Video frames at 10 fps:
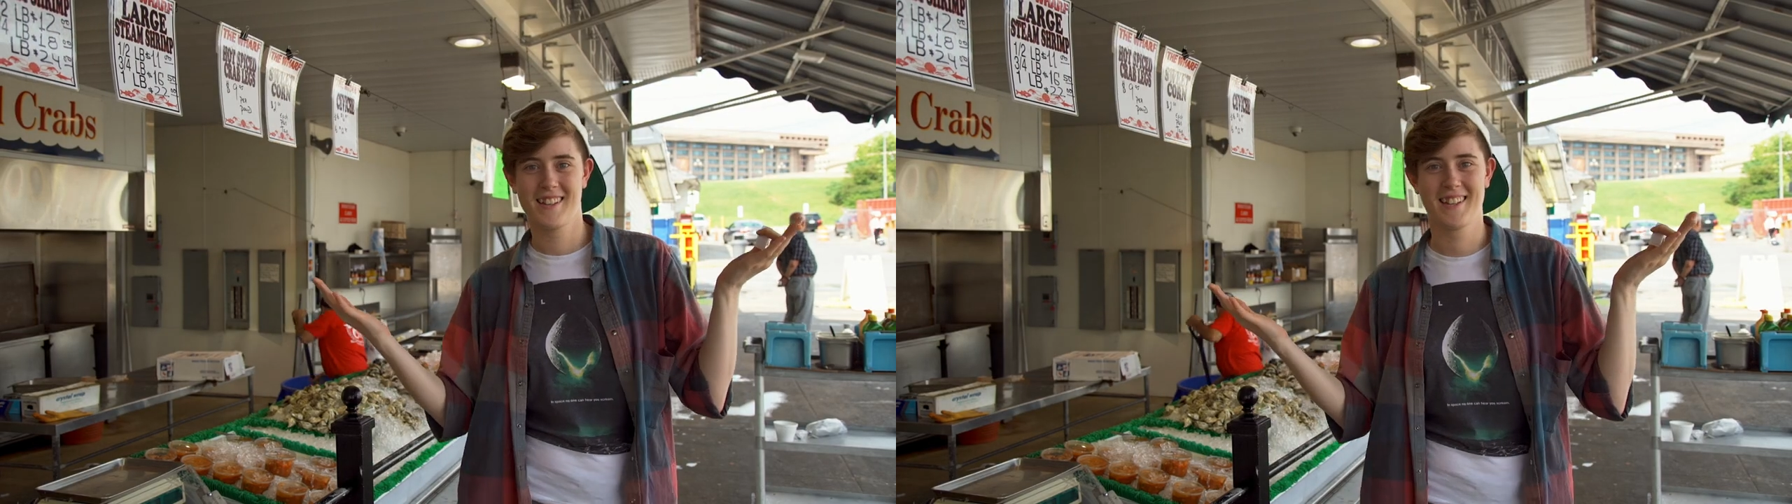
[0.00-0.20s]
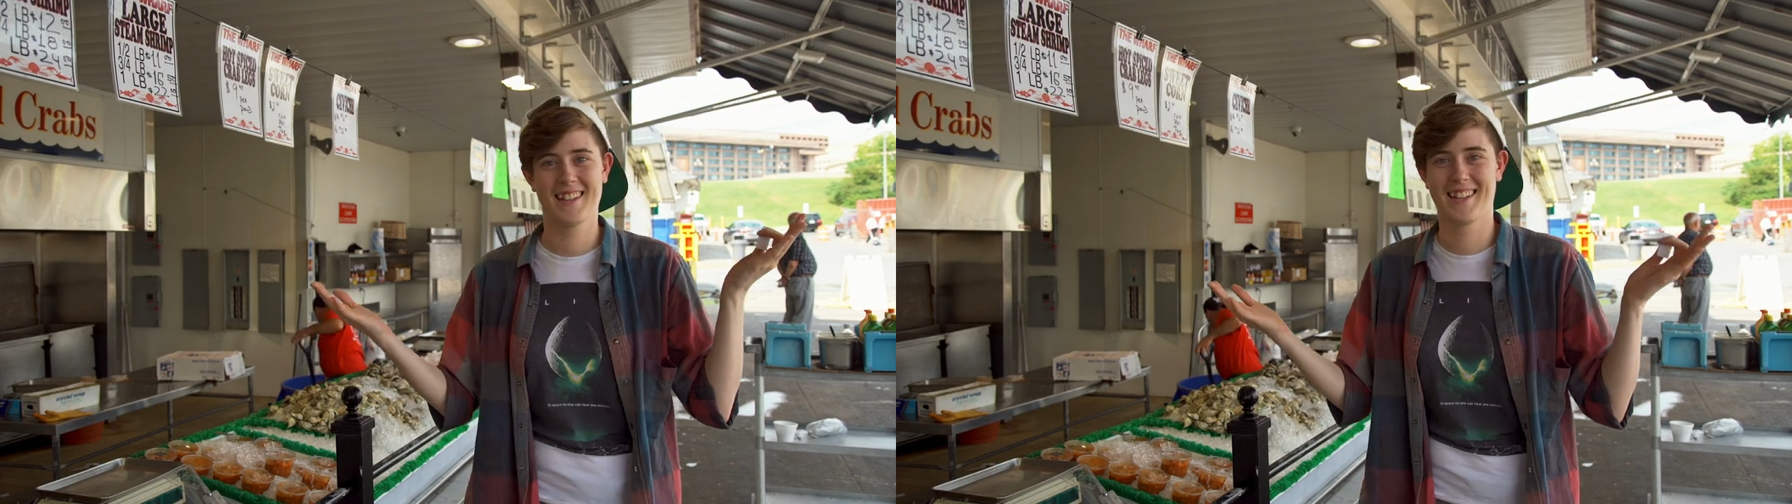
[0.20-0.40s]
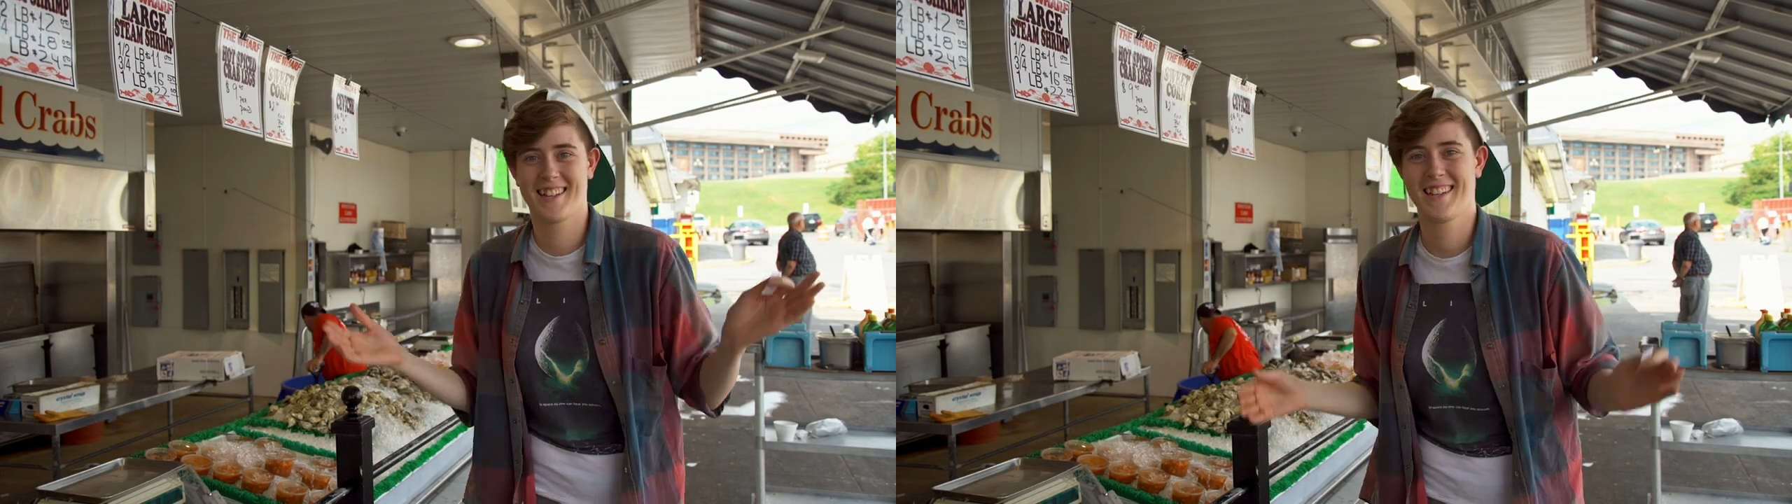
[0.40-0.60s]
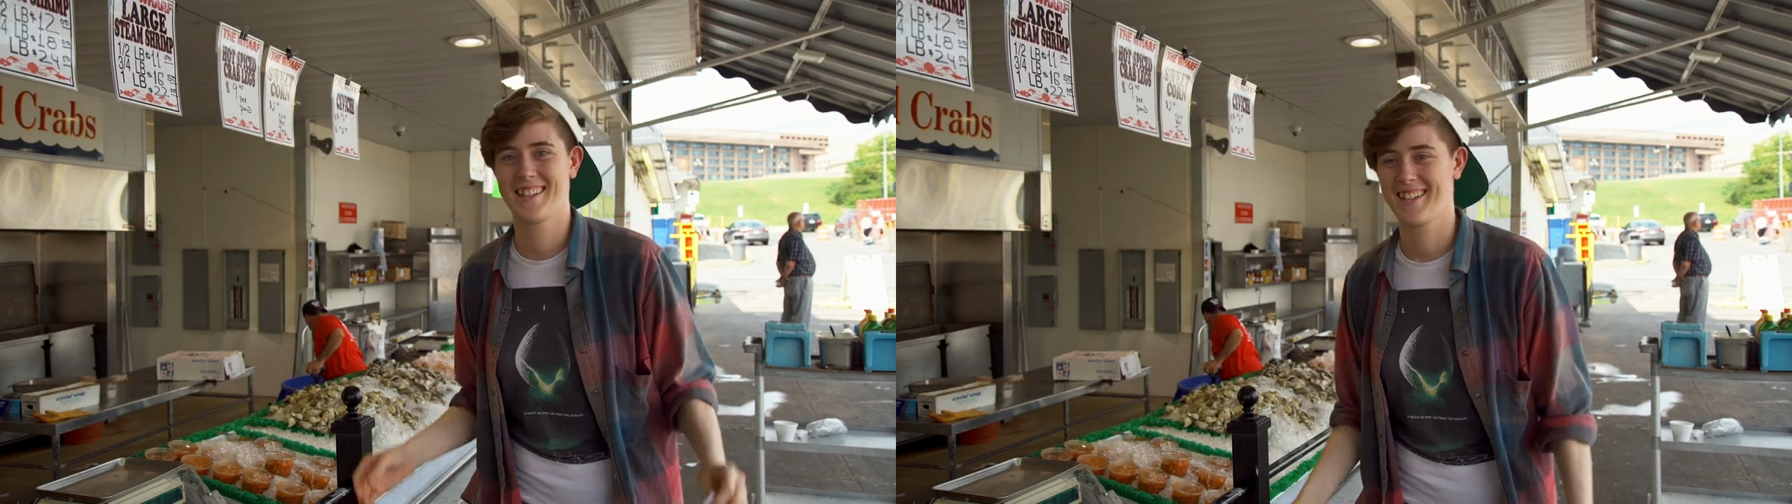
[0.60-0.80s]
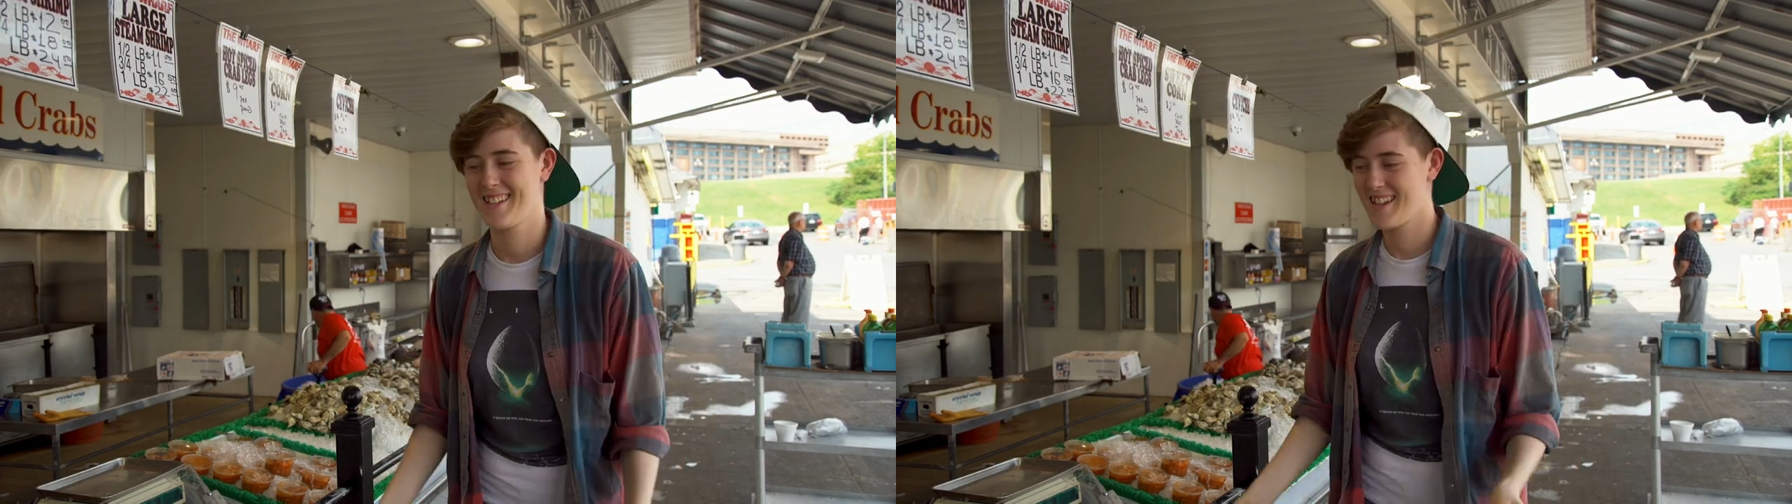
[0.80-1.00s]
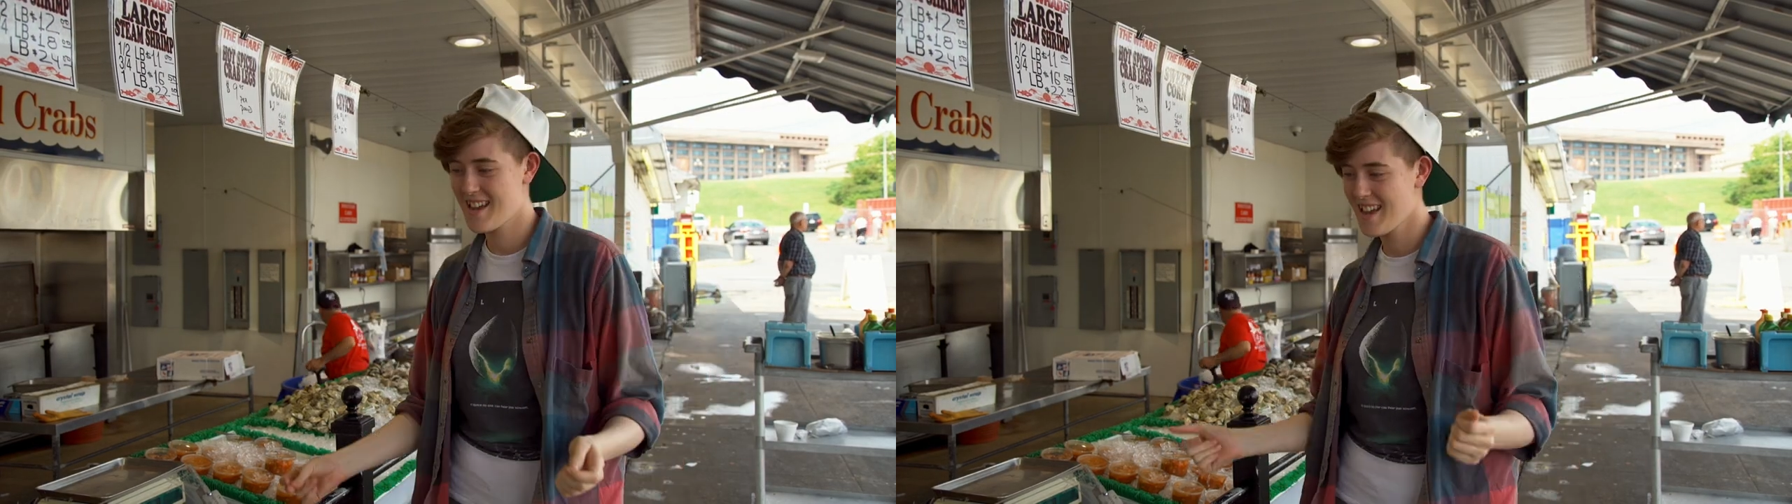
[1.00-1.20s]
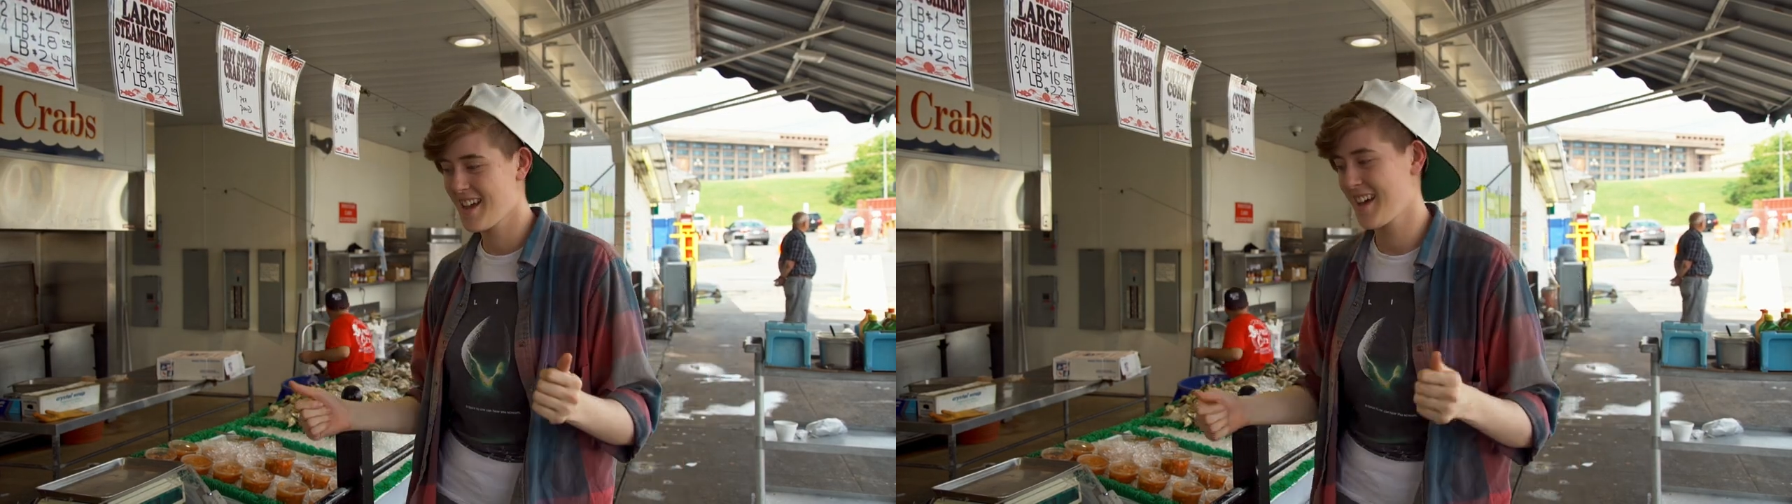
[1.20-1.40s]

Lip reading: can take like a day off,